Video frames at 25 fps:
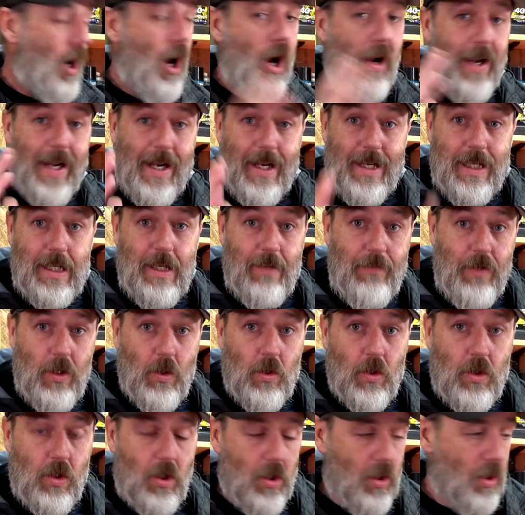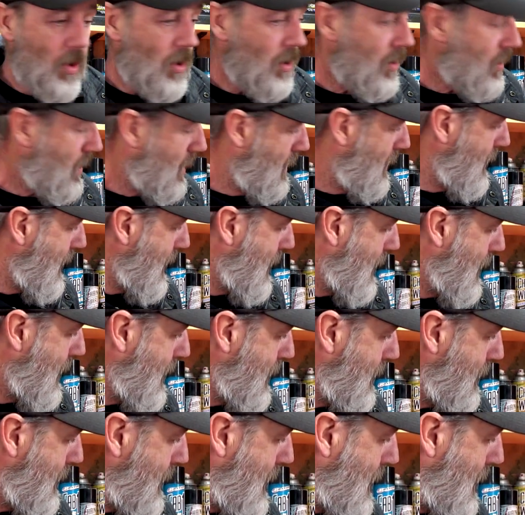I'm going to give you a call and